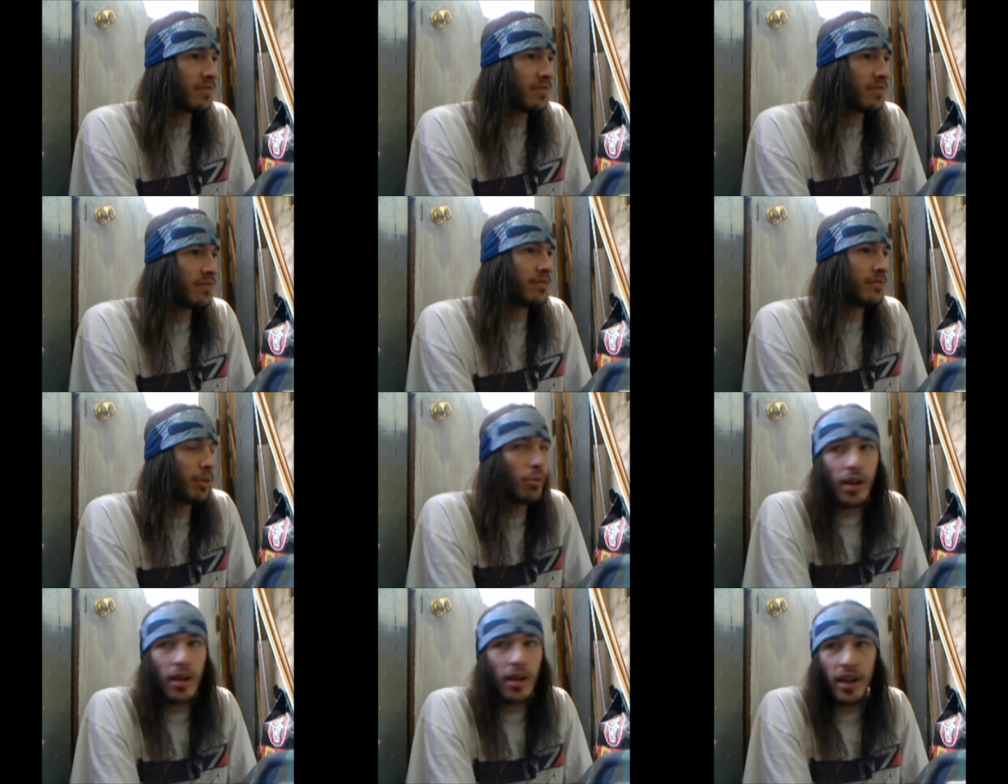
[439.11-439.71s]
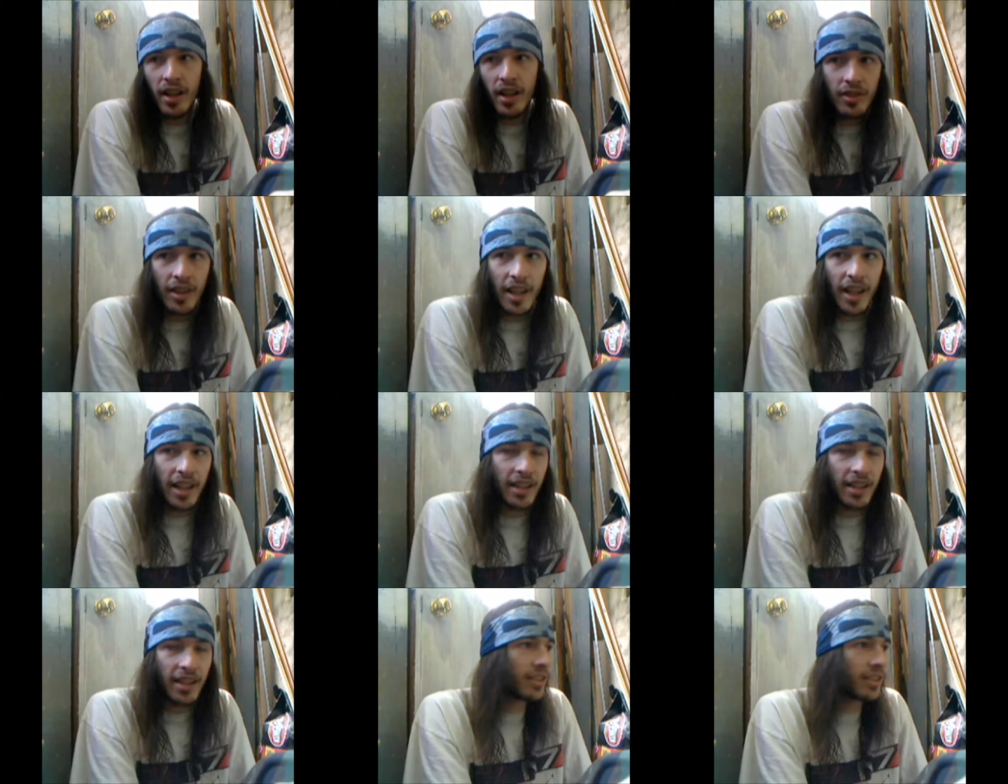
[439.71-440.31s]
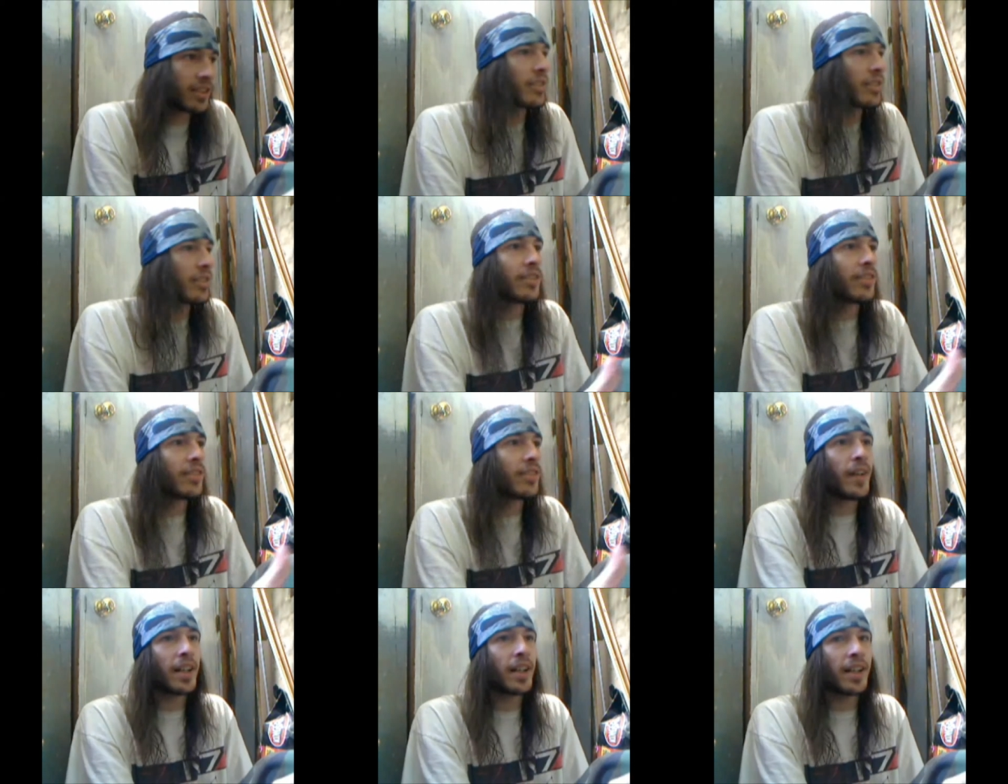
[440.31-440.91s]
but whatever, I still don't give a
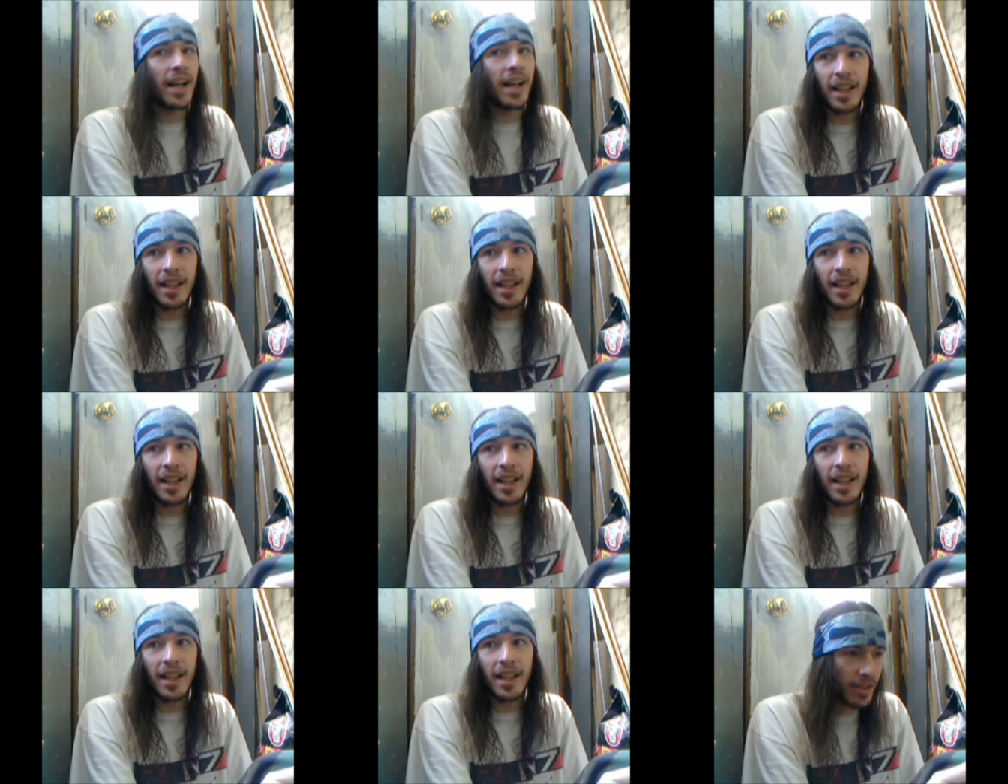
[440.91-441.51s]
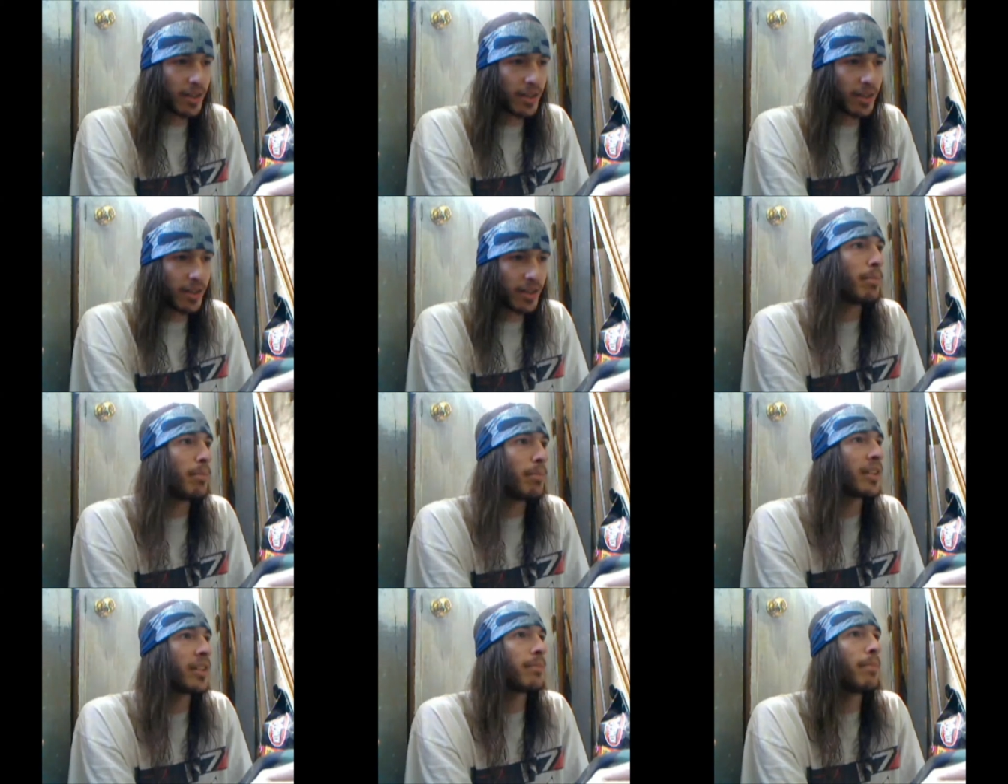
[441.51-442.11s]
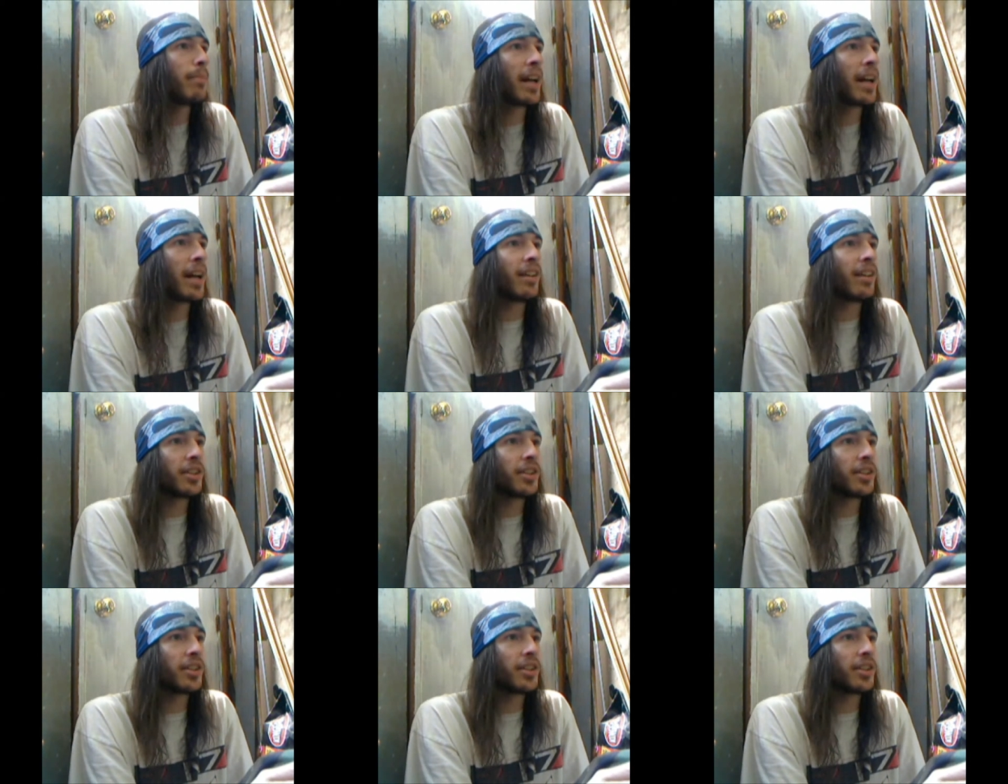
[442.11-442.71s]
fuck. I got the win. You can bitch about it all
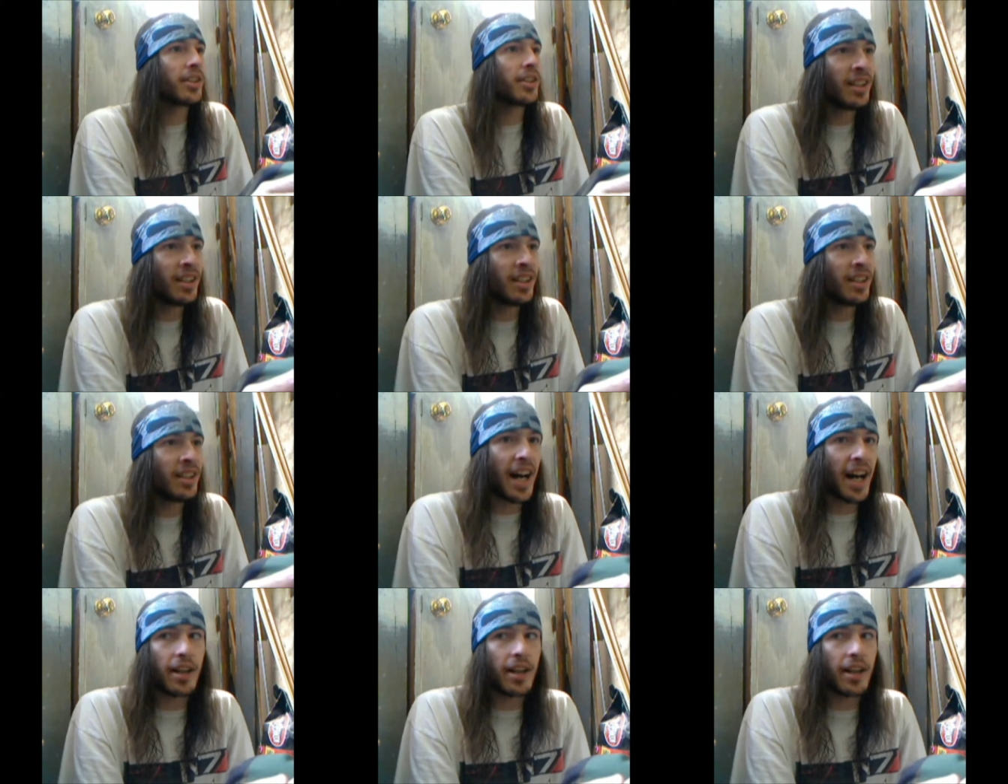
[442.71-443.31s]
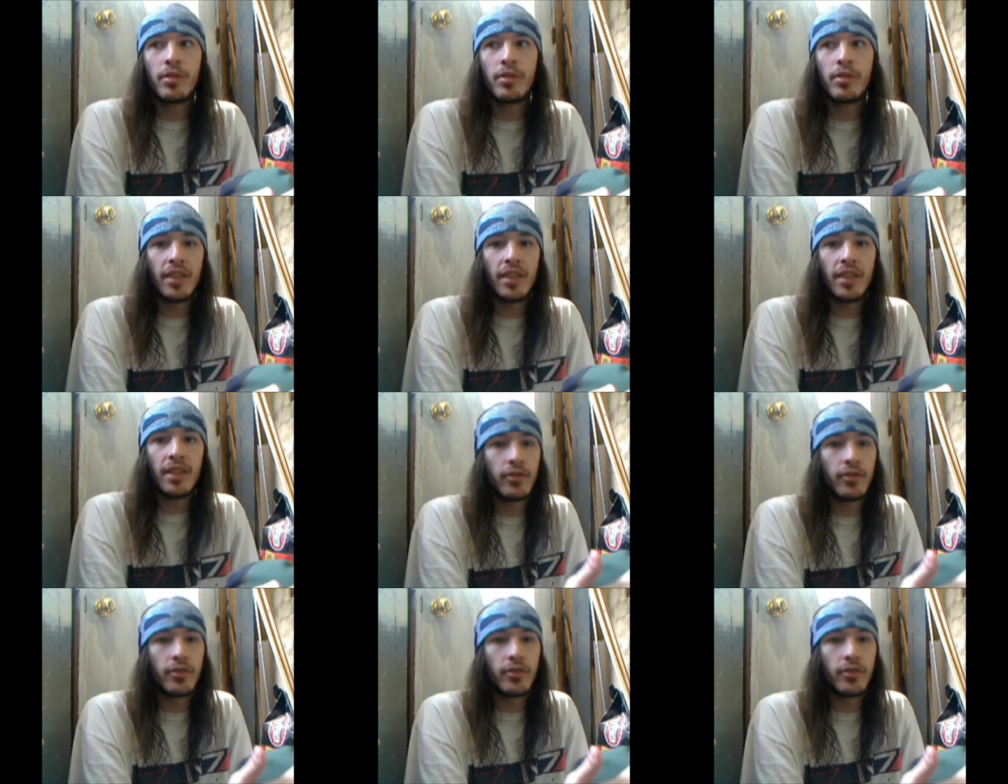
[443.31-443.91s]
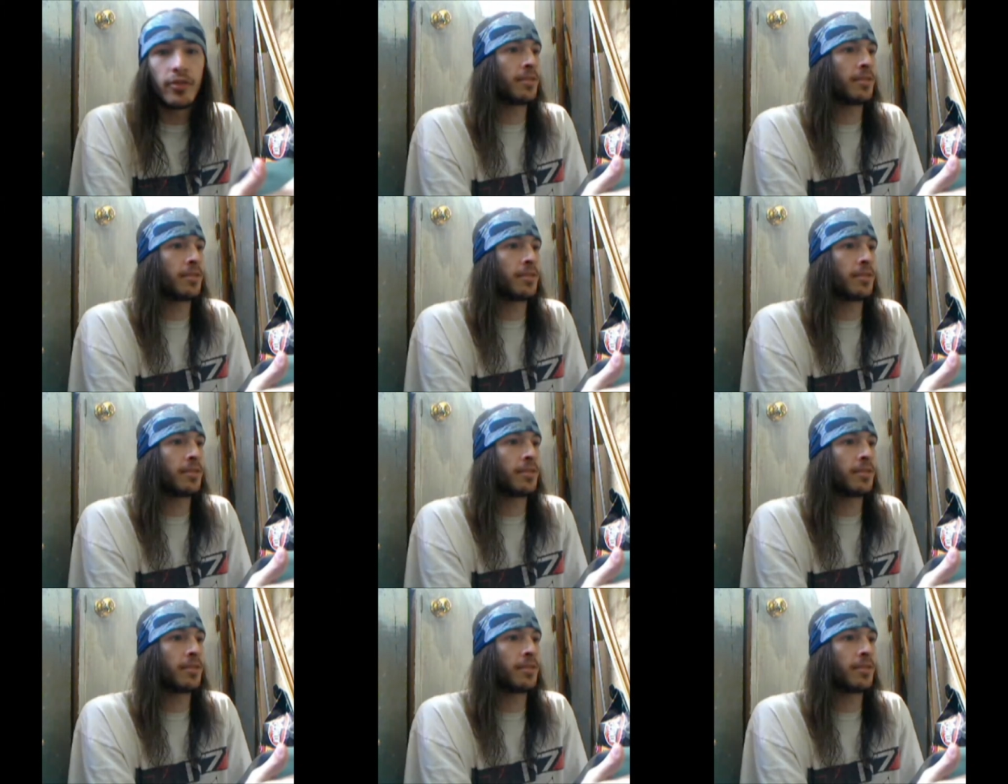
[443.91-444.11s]
you want. I don't give a fuck.